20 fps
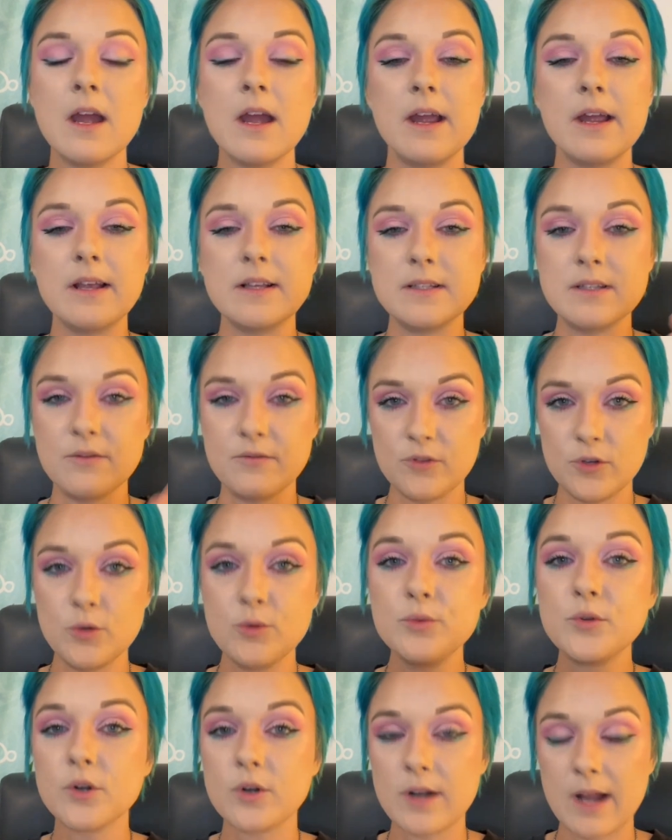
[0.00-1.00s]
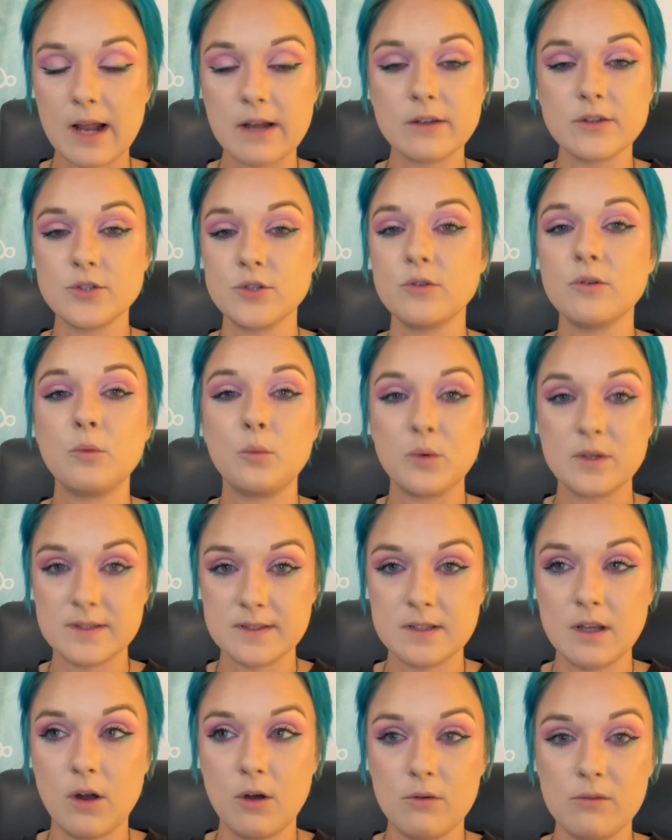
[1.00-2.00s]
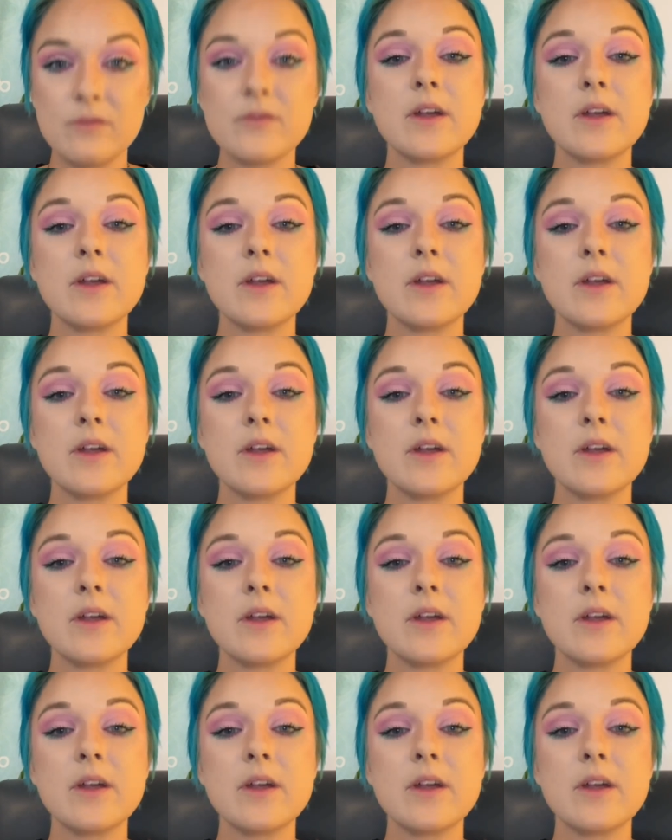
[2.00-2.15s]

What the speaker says: is if you learn how to do it with self.